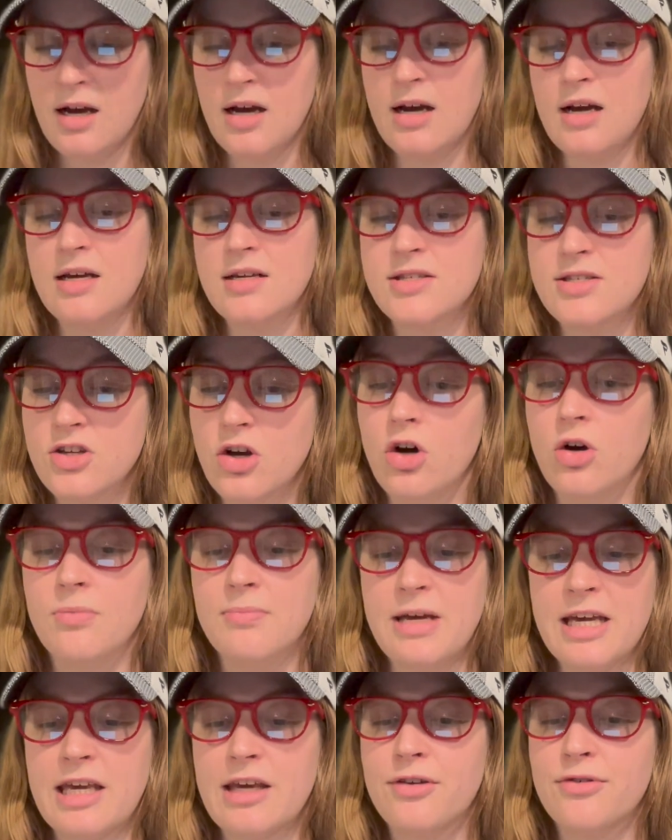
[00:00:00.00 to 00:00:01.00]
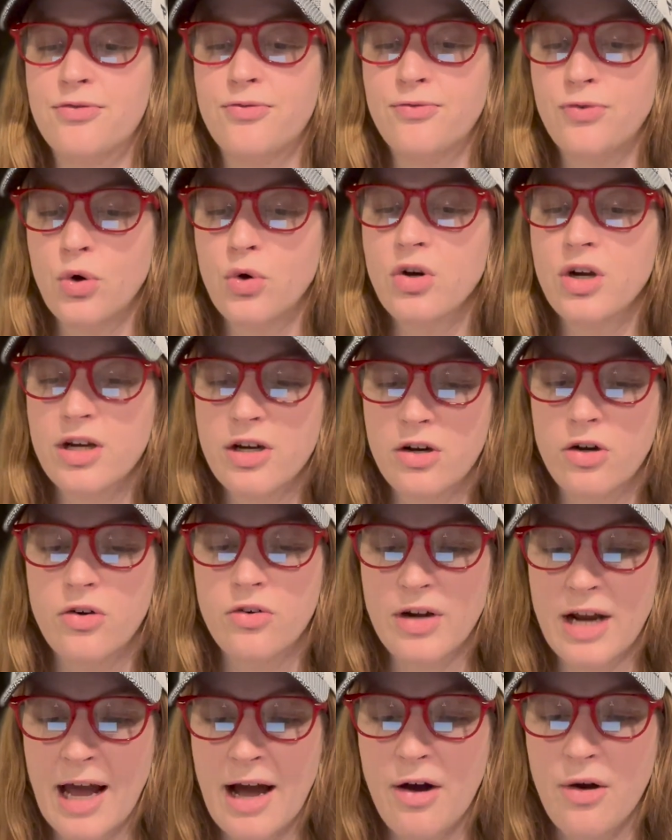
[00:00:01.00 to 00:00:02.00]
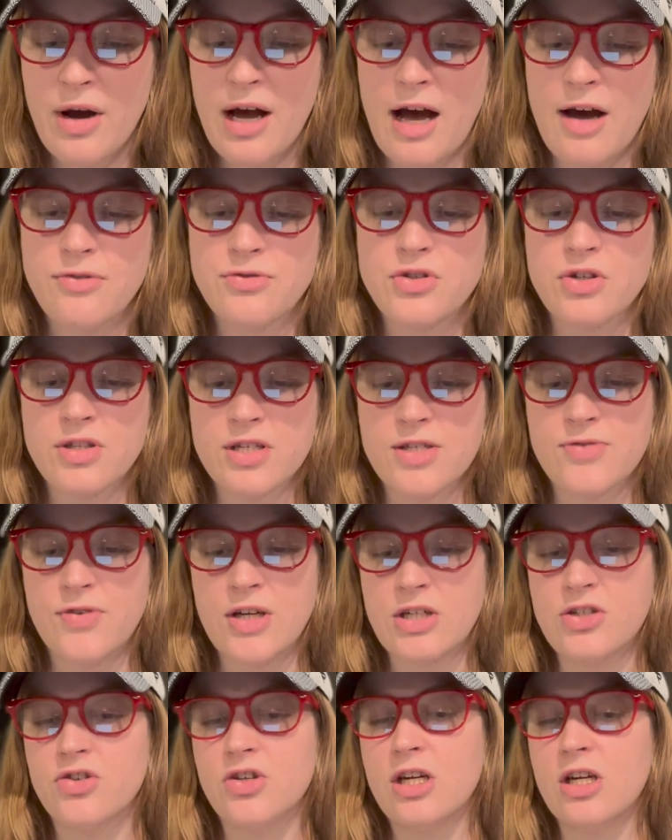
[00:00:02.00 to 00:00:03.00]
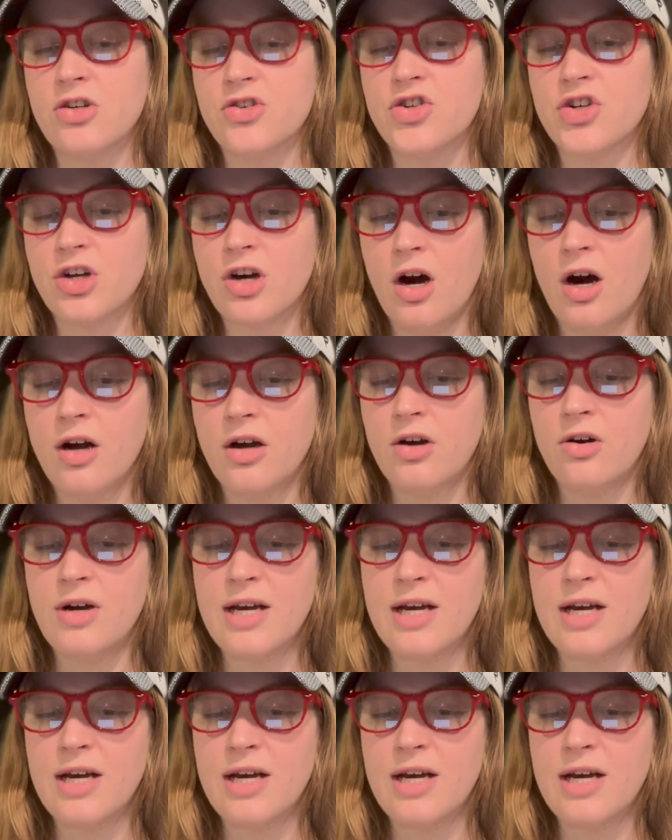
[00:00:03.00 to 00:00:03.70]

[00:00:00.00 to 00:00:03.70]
So make it 4-0 now after this victory in Chicago,